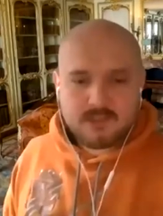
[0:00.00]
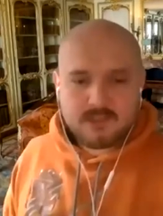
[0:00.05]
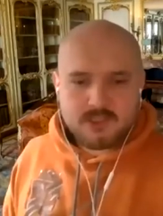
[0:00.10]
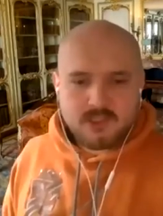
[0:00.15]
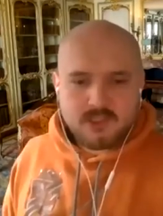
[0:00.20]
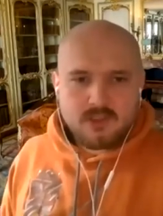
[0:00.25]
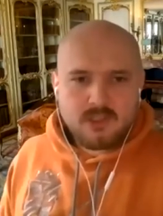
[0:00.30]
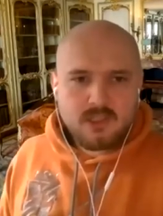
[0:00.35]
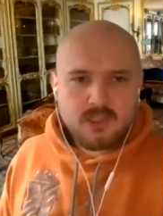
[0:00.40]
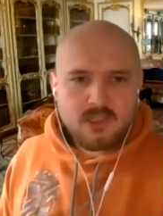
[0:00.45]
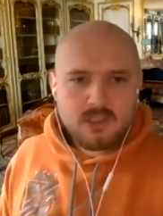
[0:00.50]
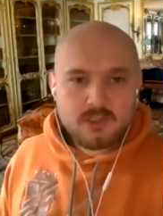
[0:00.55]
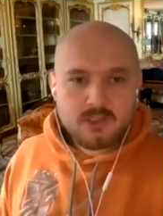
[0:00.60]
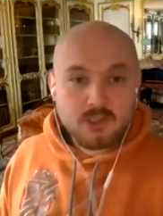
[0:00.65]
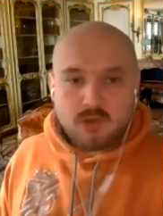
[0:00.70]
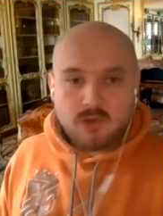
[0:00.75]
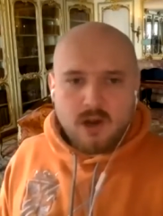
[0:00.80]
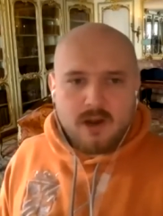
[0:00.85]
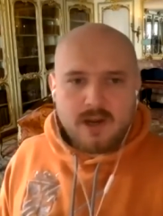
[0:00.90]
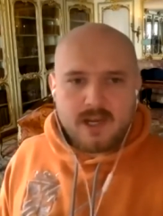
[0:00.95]
sure.
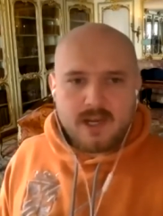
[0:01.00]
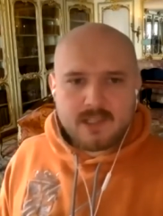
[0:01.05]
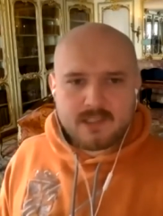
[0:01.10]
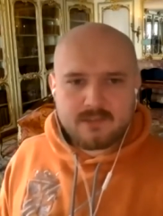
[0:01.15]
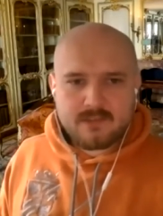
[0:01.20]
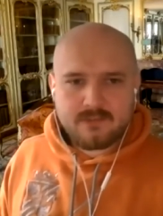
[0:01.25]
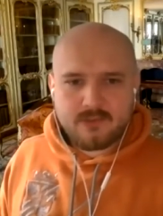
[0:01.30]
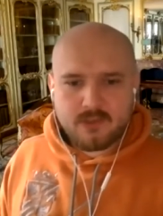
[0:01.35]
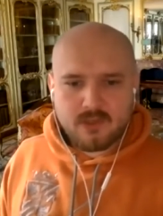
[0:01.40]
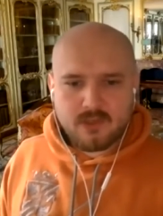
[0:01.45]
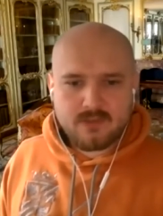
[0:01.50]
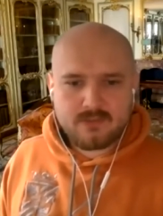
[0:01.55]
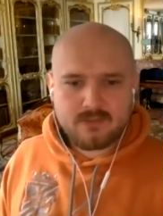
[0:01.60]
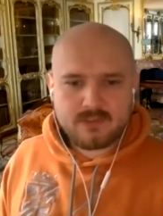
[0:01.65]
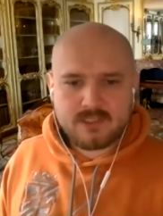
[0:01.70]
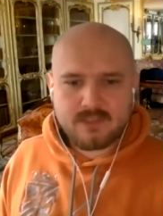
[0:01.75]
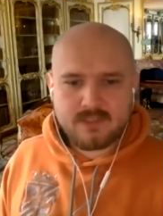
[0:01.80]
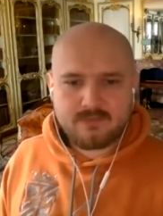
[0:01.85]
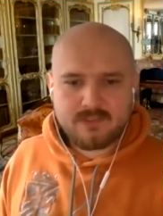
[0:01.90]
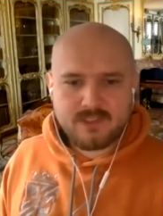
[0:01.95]
So go ahead if you have
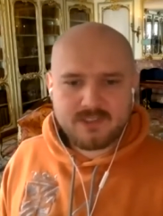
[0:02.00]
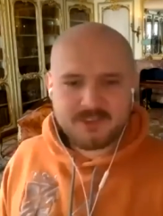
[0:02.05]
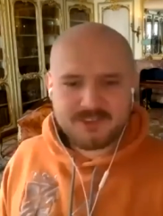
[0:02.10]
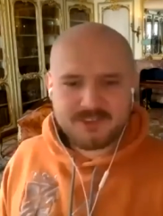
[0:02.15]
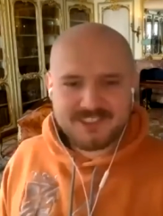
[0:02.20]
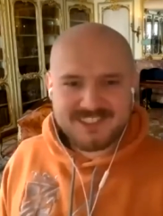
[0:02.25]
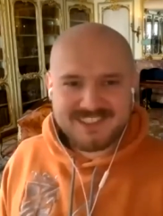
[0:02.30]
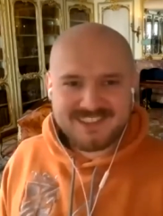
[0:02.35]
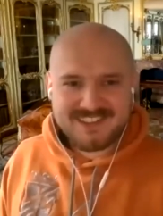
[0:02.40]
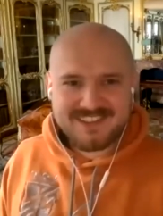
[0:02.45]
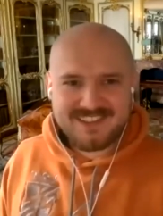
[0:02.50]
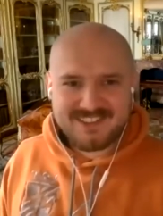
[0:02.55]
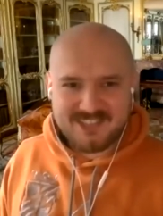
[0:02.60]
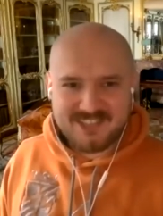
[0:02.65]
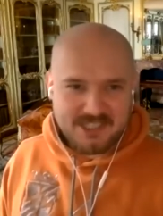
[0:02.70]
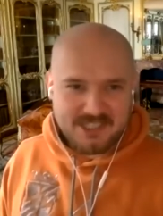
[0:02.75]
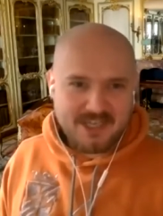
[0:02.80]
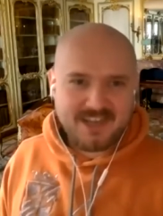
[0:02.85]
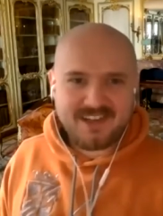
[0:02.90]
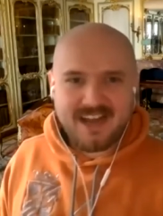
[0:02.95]
something to say uh,
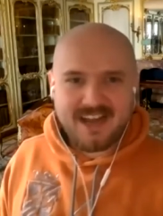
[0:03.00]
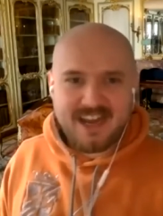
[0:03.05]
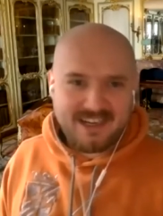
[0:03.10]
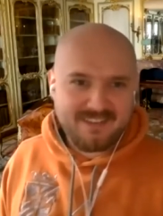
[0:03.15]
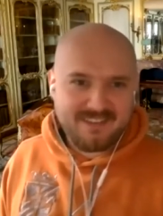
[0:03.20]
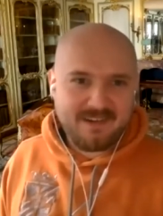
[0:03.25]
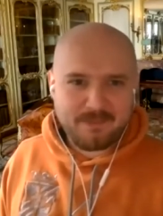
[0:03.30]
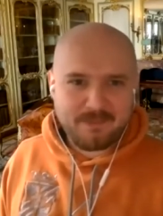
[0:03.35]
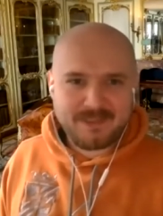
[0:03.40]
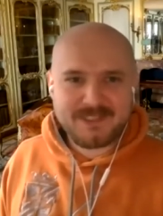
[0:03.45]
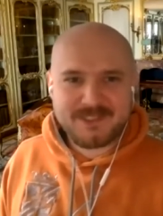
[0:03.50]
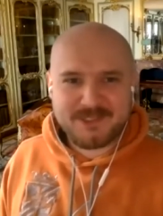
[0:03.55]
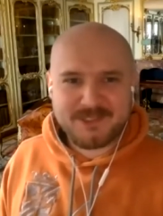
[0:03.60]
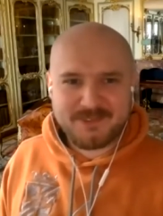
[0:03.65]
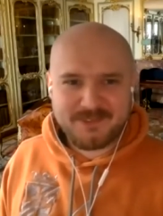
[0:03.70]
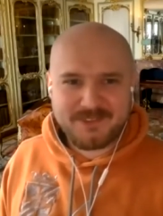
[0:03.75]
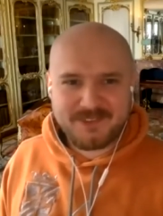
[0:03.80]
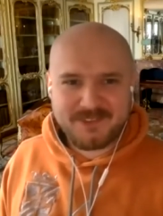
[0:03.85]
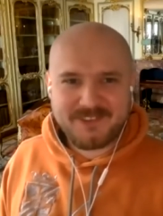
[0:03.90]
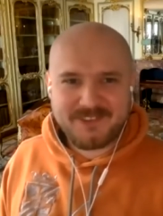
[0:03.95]
that I, I
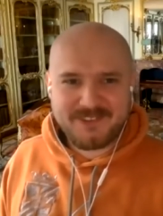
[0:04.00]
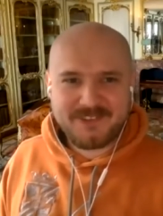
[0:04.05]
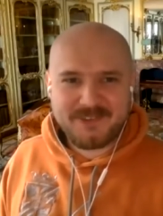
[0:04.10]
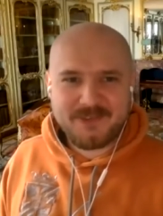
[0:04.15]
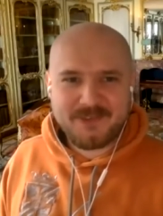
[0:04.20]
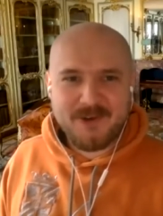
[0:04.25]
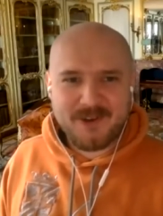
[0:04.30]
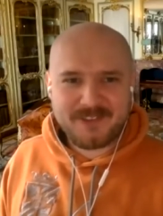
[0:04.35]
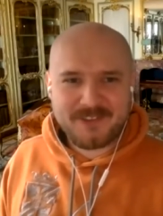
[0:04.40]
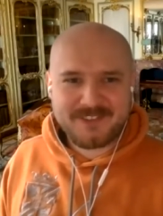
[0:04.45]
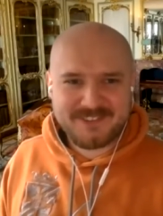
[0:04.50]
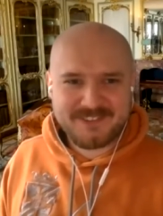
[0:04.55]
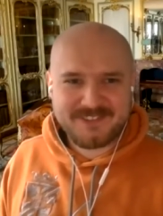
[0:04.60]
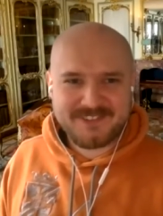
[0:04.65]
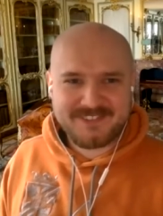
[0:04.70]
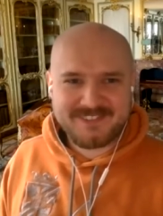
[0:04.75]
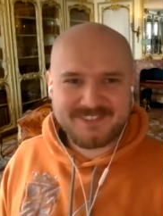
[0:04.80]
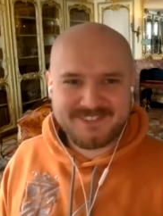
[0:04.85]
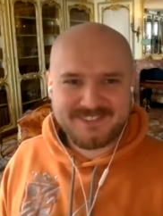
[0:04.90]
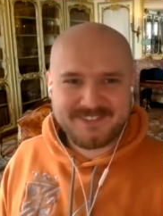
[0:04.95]
presume you want
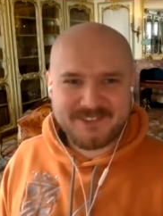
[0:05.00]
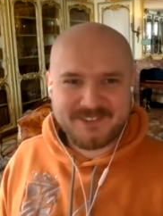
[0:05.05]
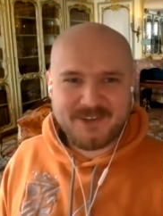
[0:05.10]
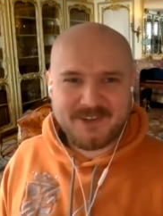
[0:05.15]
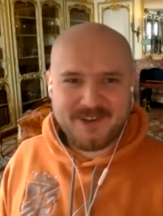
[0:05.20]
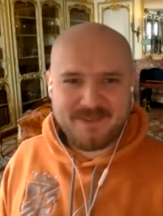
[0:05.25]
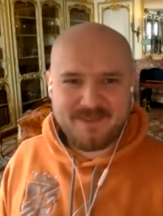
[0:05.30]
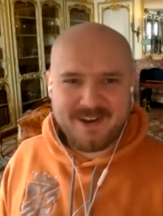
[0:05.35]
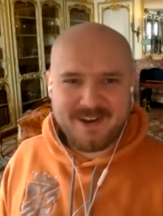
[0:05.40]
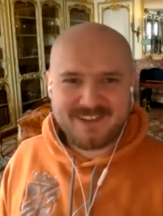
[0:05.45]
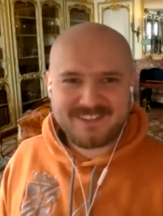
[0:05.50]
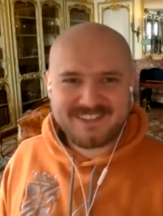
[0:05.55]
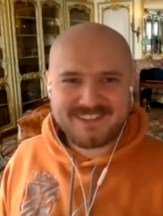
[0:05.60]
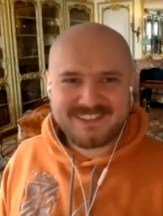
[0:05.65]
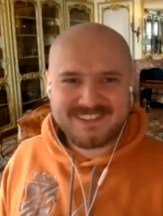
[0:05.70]
to talk about.